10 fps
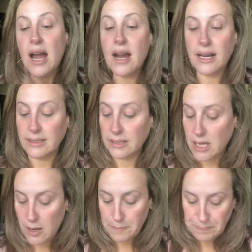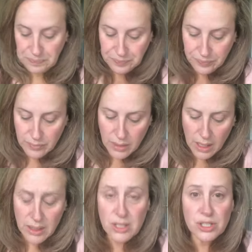All right, so
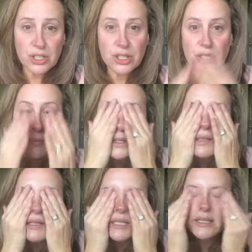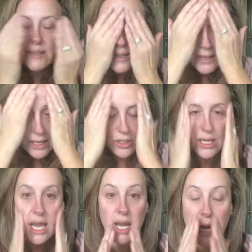there's just so many goodies that you
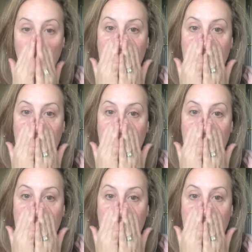get.